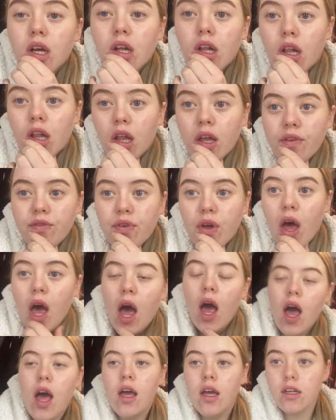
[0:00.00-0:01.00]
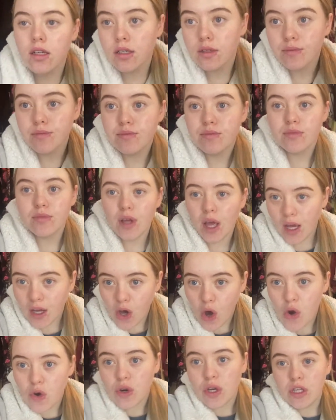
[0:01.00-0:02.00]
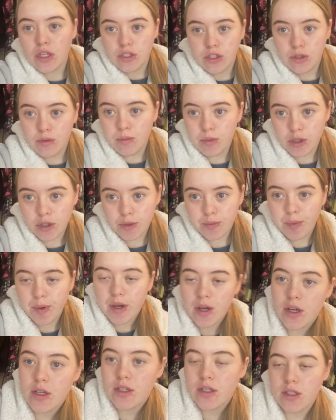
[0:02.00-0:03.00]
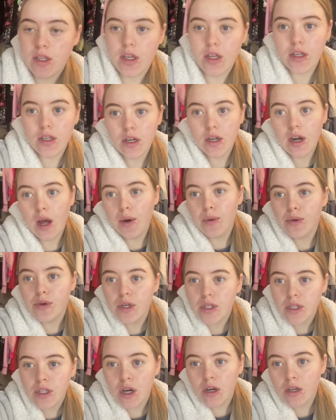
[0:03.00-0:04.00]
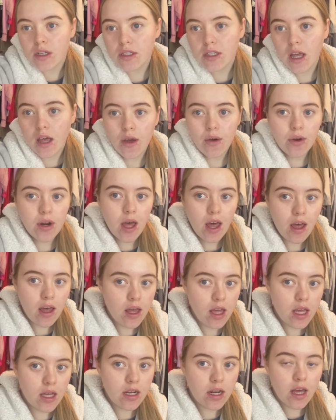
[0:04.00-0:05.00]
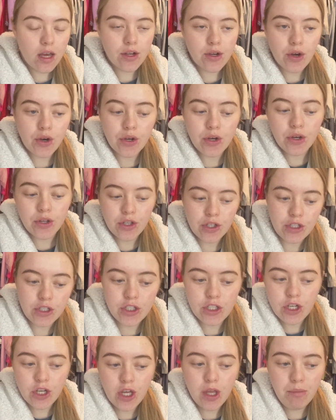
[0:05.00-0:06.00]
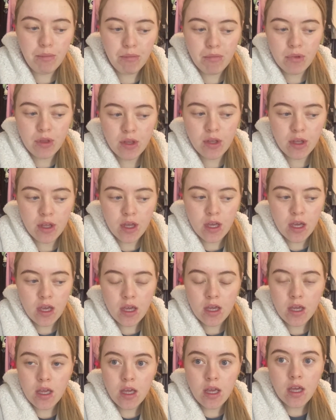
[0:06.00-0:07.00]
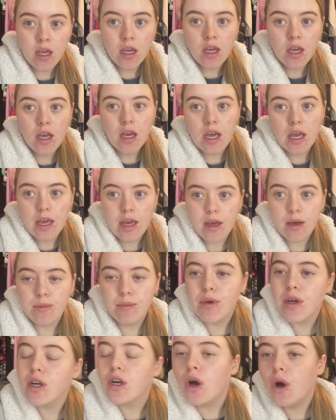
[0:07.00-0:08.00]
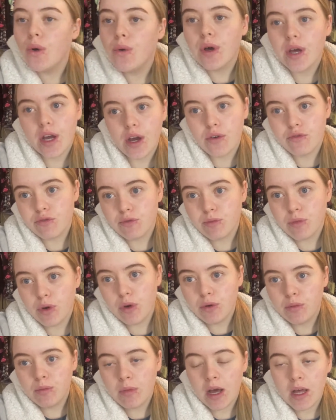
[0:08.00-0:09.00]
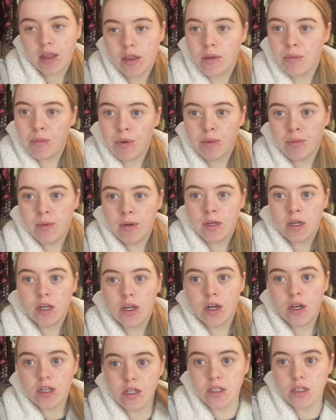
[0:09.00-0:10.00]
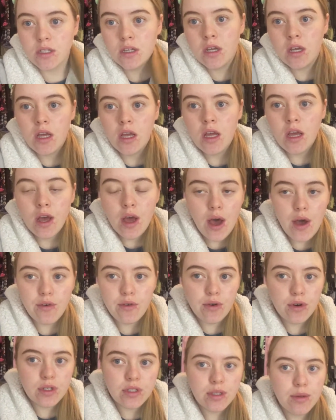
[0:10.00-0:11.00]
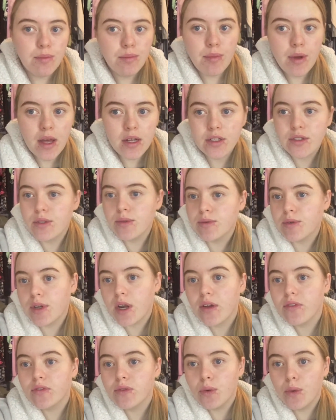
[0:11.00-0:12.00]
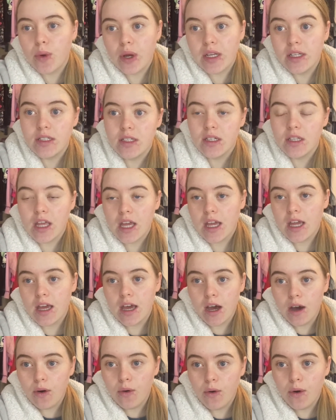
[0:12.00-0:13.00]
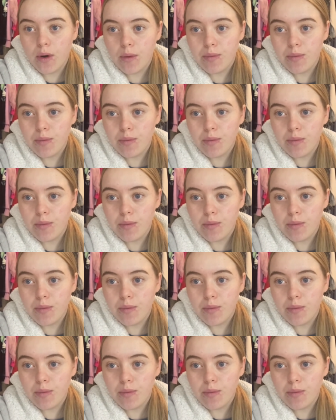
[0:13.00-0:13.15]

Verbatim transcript: Life. And I can't really do much because now we're in lockdown and I can't go to the gym. Can't work out from home at the moment because everyone's in bed, so I'm gonna have to wait till they get up.